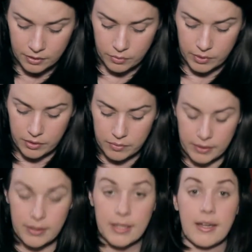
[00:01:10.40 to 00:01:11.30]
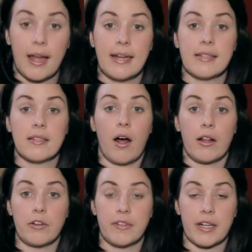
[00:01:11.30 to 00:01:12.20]
with a really nice
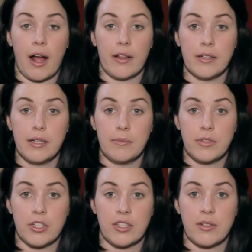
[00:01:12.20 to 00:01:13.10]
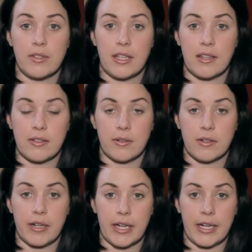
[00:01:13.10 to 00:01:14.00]
all over color. I'm just using this
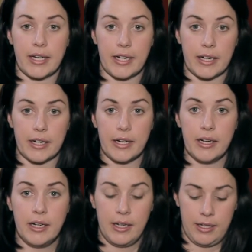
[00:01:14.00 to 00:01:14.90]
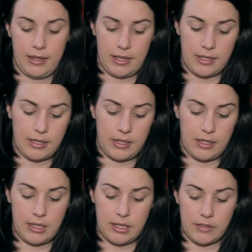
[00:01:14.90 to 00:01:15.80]
one right here. This
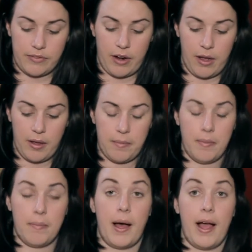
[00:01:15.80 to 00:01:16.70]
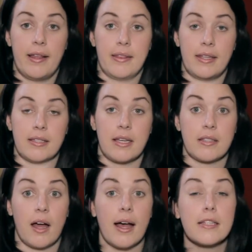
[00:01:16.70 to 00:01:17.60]
is from Behind These
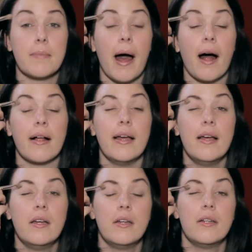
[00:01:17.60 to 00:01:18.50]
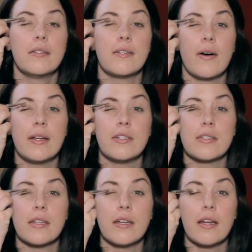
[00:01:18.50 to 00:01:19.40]
Hazel Eyes palette. So I'm
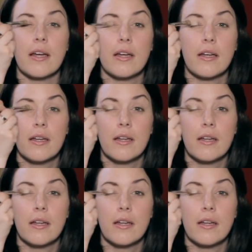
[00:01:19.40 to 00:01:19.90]
just gonna